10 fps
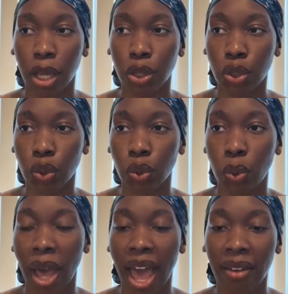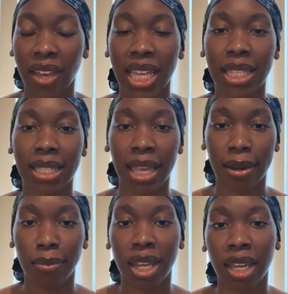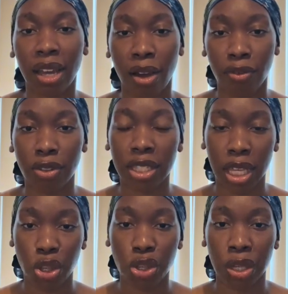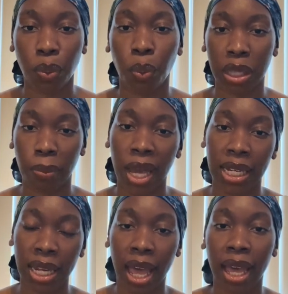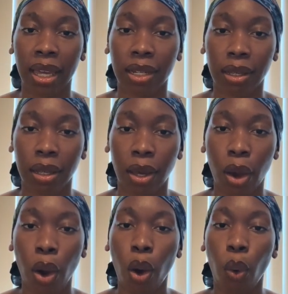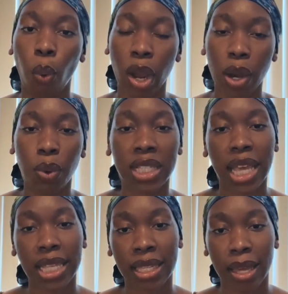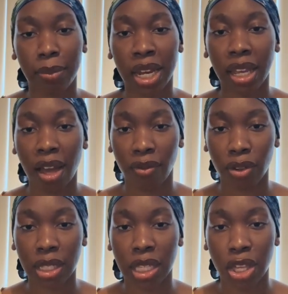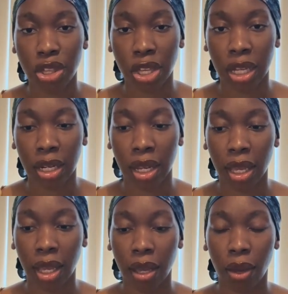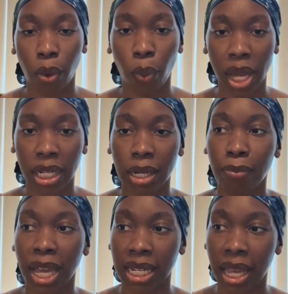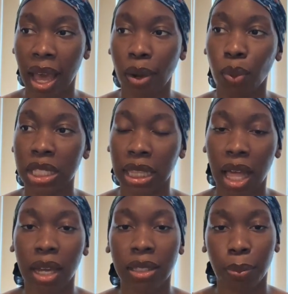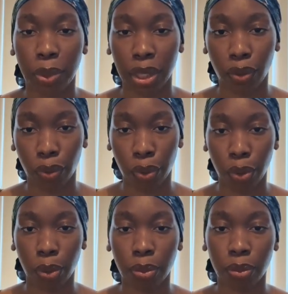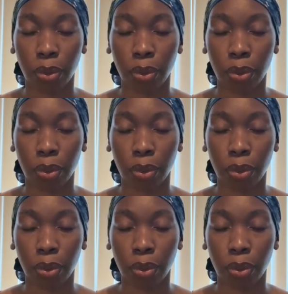to have a 10-minute conversation with my dad. Where was that 10-minute conversation when my dad was locked up in the room?